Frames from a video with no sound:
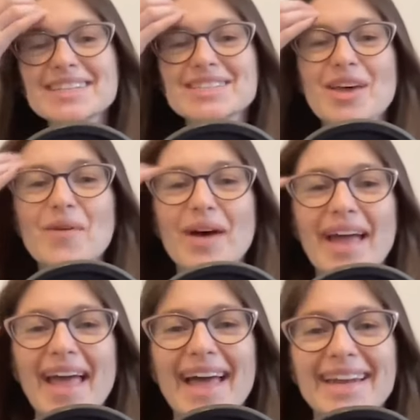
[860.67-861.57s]
so
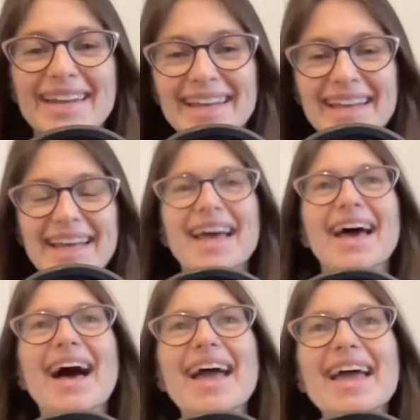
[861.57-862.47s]
right. I had,
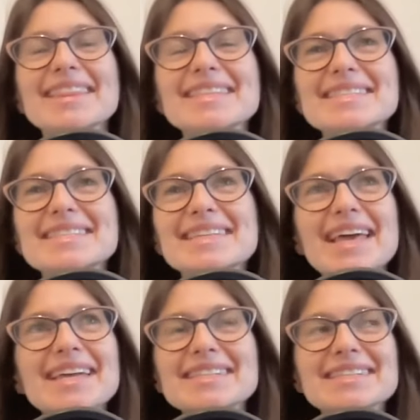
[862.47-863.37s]
I had this
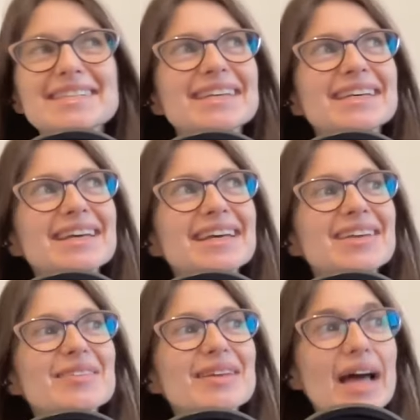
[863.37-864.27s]
like just
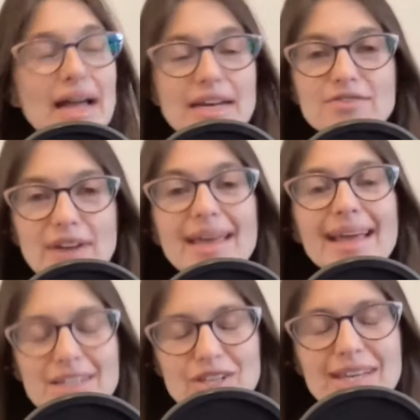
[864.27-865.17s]
kind of
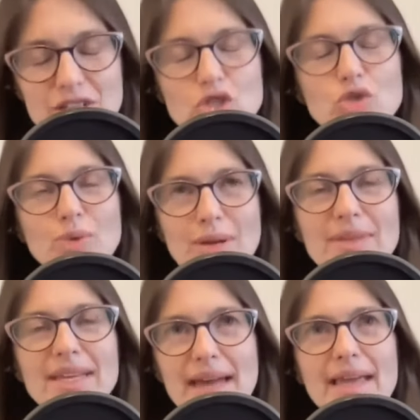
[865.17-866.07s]
actually
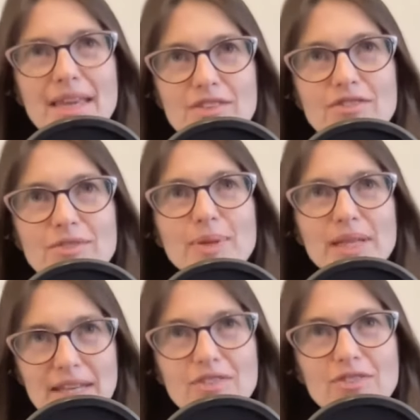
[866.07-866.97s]
extremely naive
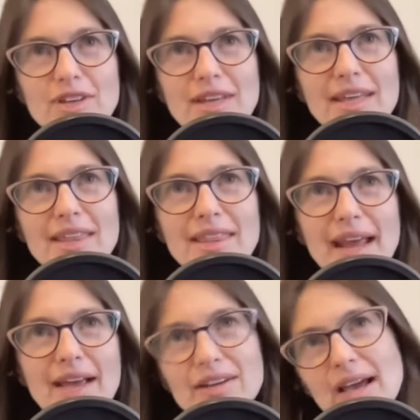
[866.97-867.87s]
belief that
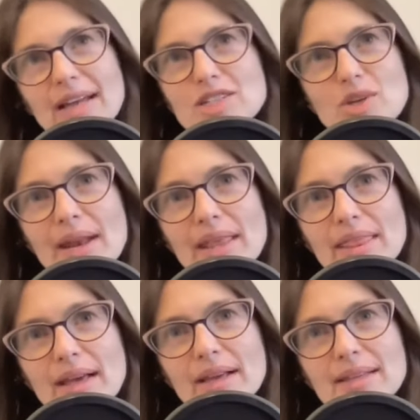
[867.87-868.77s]
I could kind of do
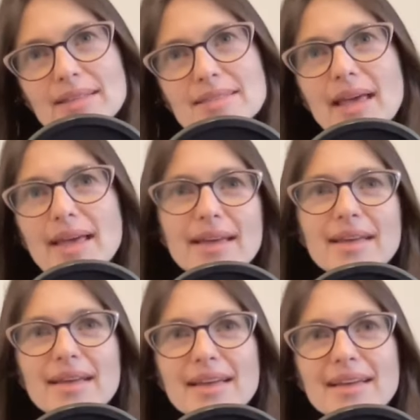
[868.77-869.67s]
anything. It's like,
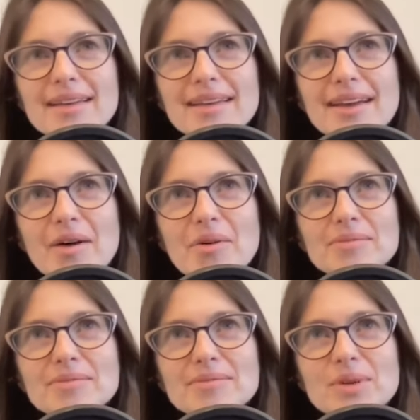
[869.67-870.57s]
you know,
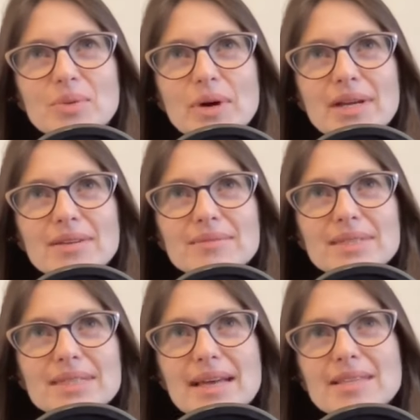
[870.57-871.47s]
you want to
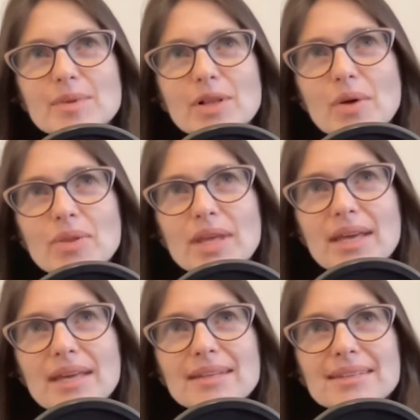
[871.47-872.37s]
design some
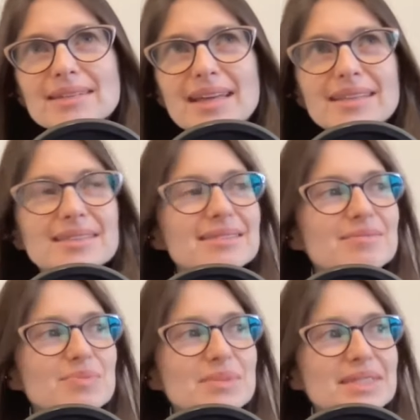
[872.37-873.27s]
clothing and and
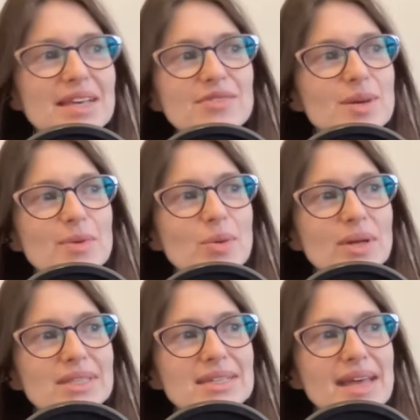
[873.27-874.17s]
see if somebody
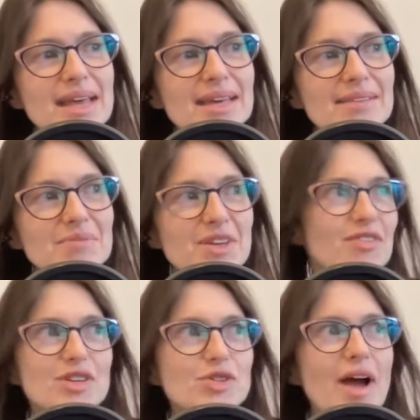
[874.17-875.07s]
wants to take it, give
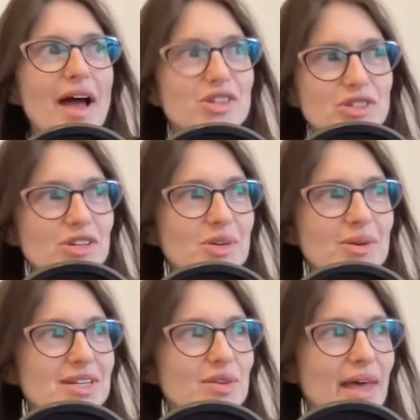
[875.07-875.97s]
it a try. Sure, you
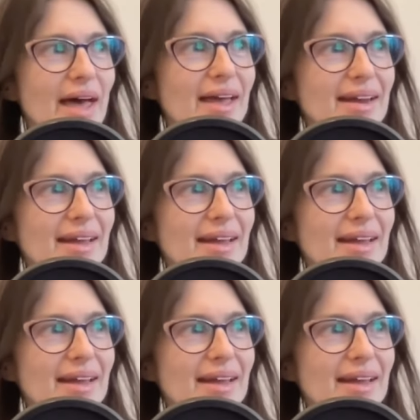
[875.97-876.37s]
can do that.